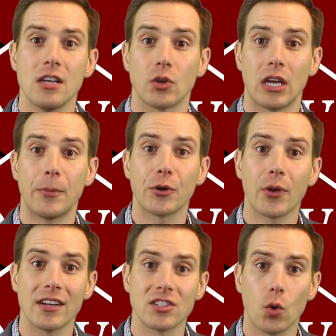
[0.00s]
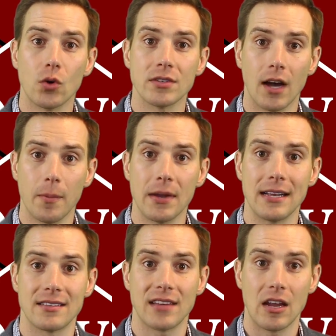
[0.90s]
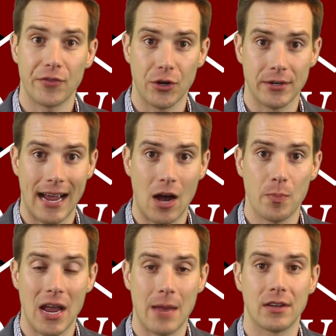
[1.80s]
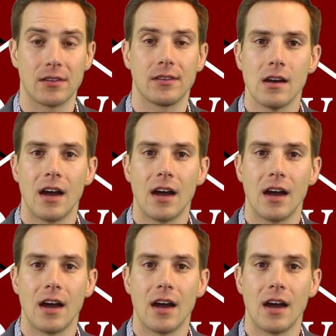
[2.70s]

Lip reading: So keep your credit scores up and save for your down payment.